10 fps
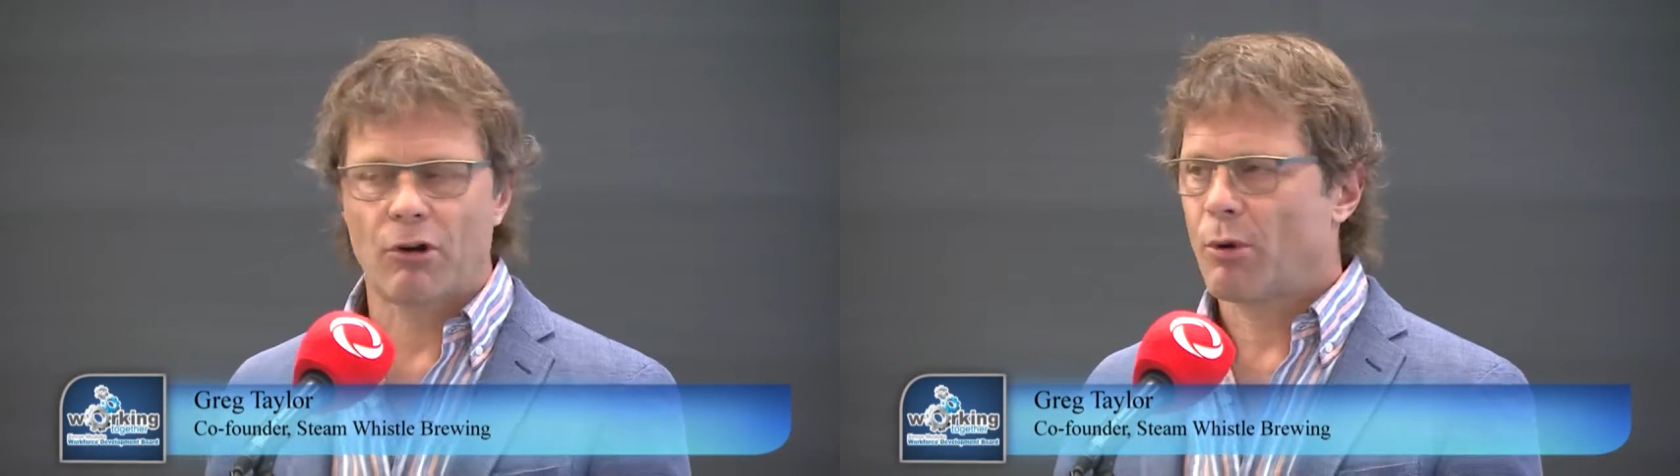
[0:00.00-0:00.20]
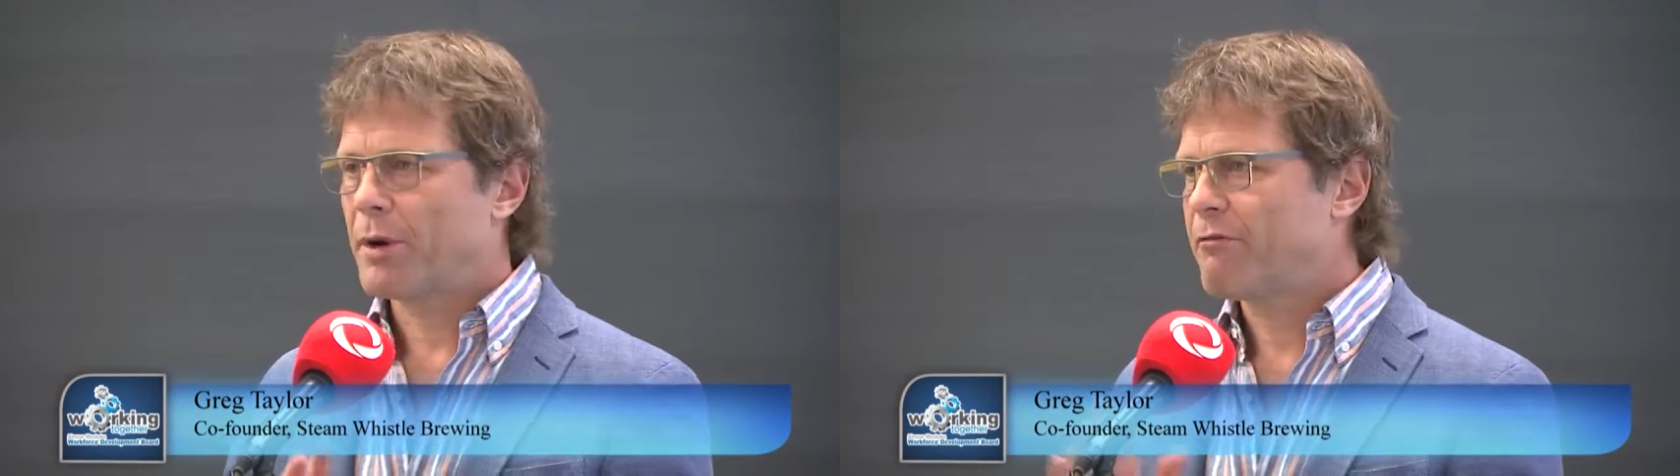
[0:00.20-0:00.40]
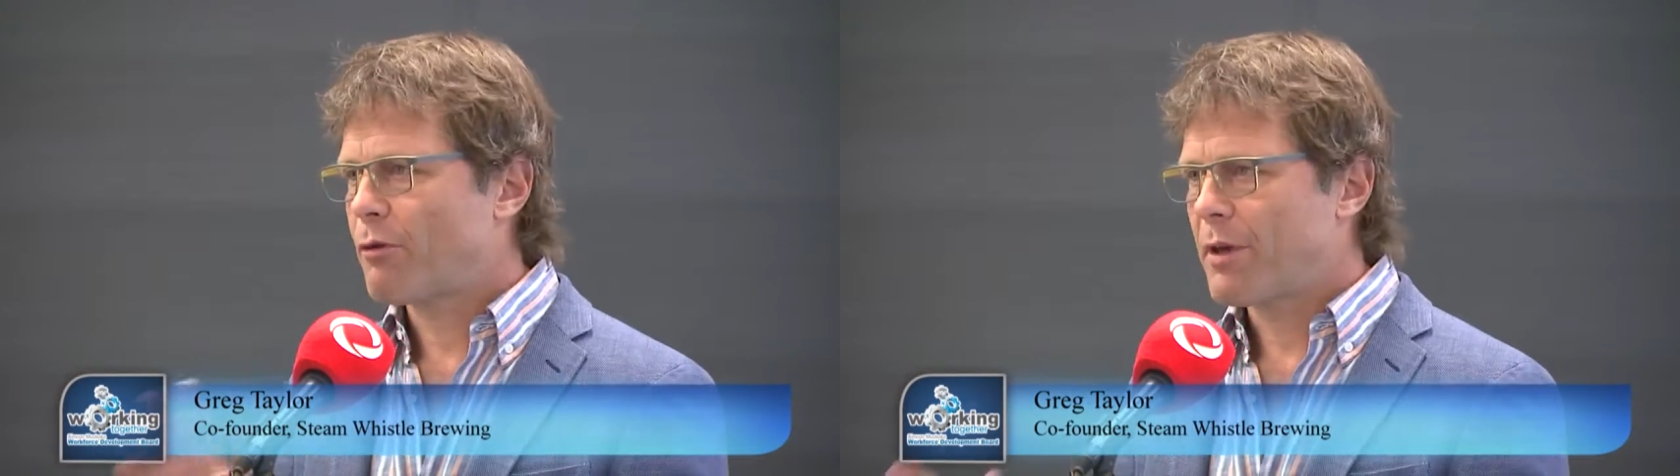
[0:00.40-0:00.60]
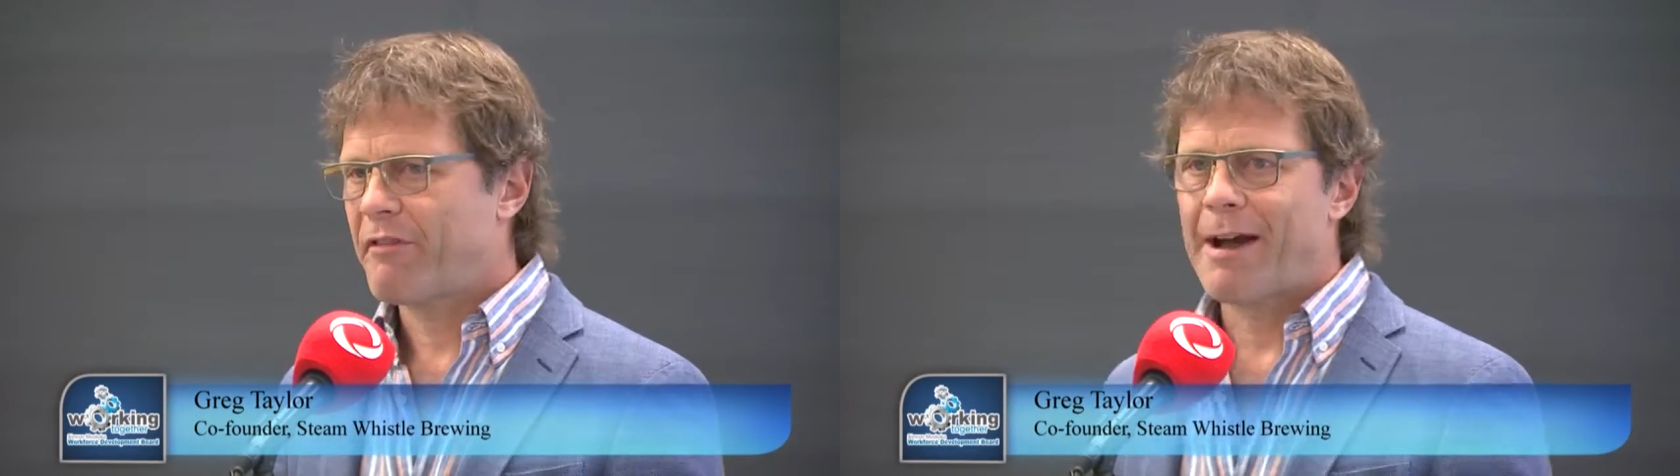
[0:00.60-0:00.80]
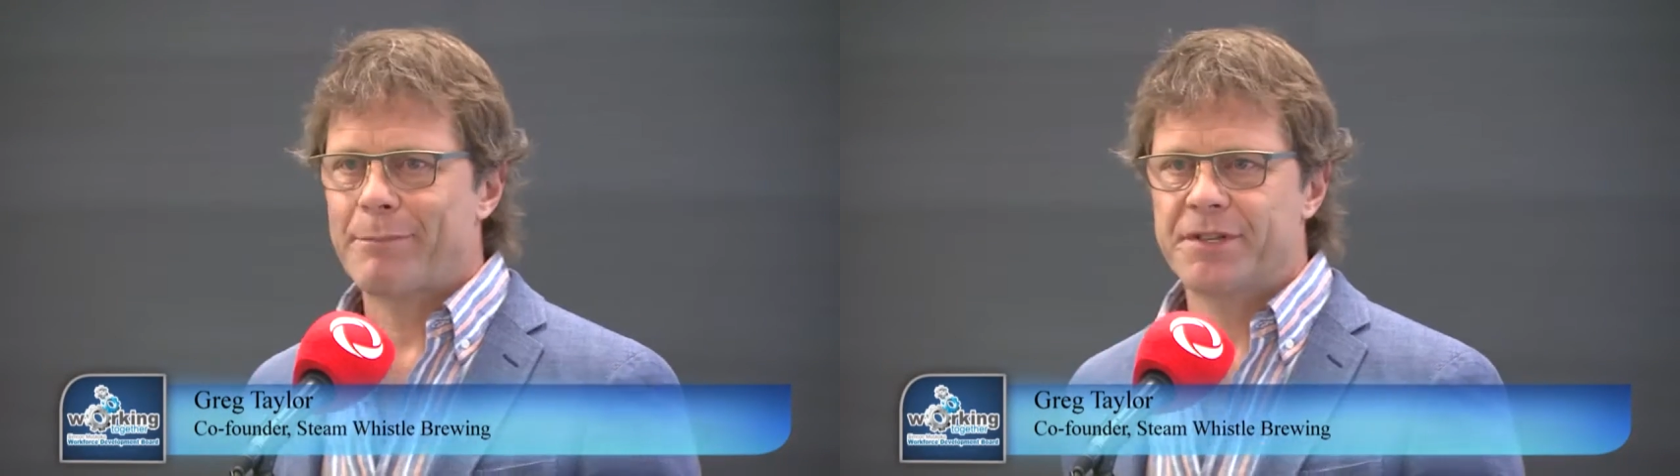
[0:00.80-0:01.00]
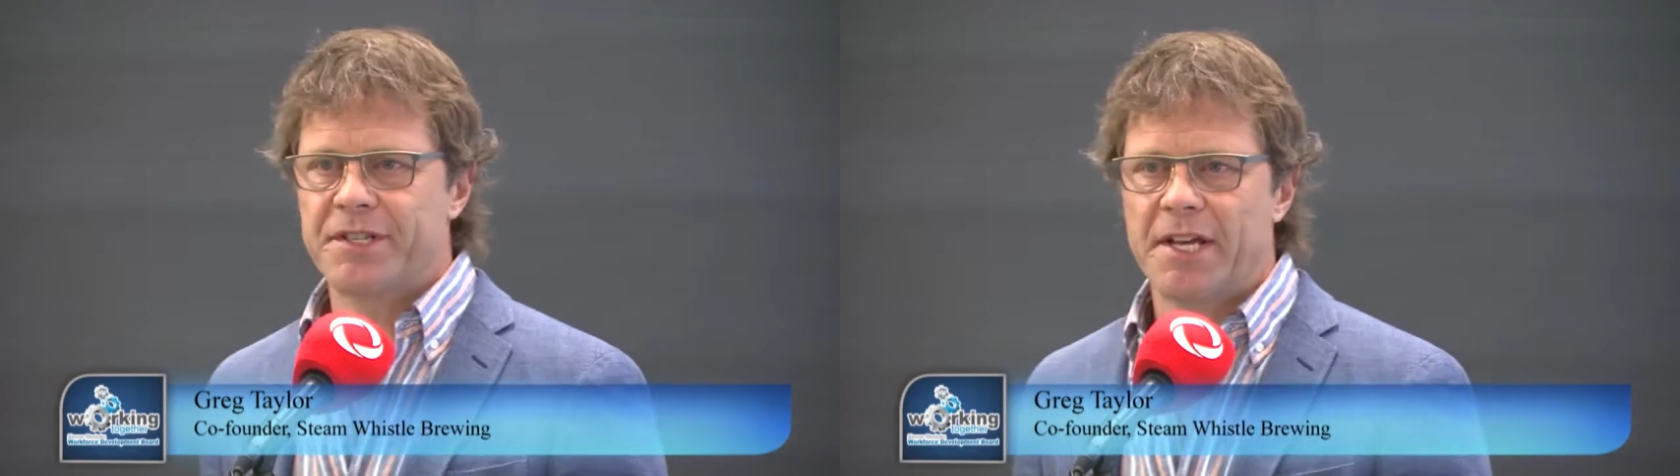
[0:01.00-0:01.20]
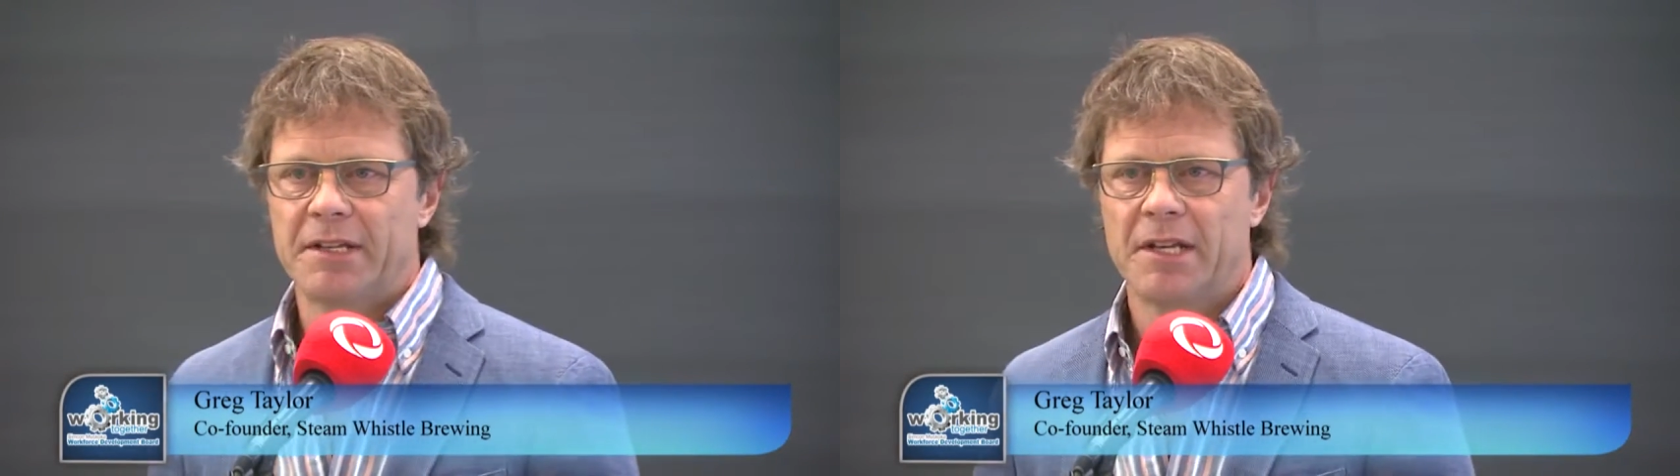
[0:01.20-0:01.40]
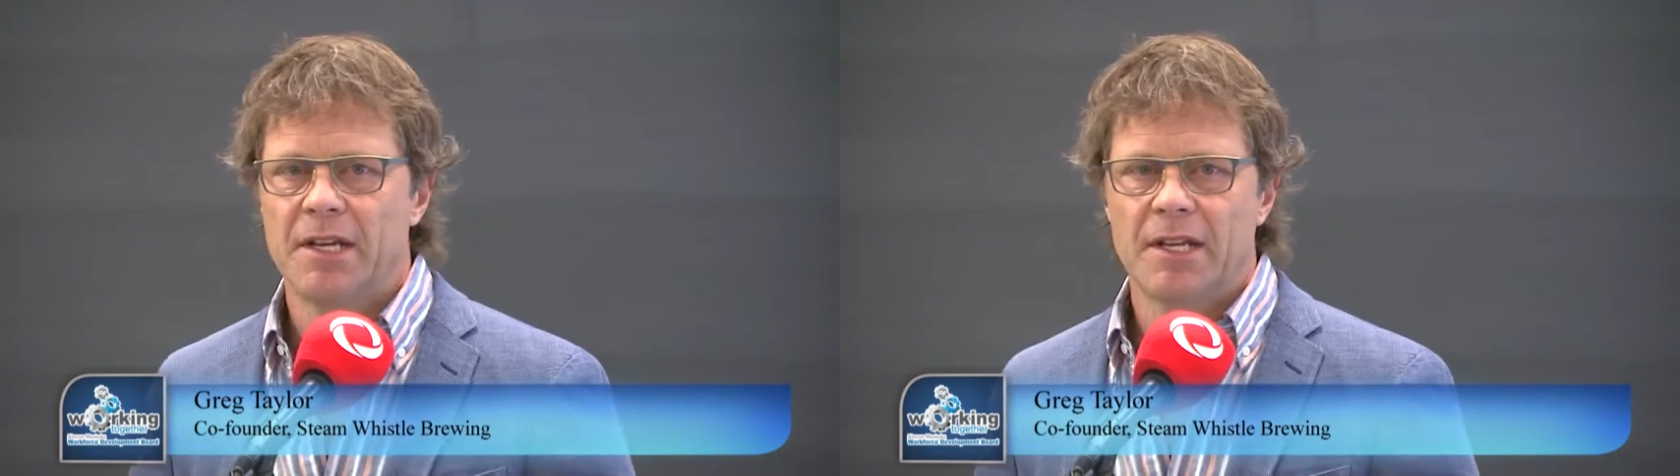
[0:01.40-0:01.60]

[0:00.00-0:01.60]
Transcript: growing 45%.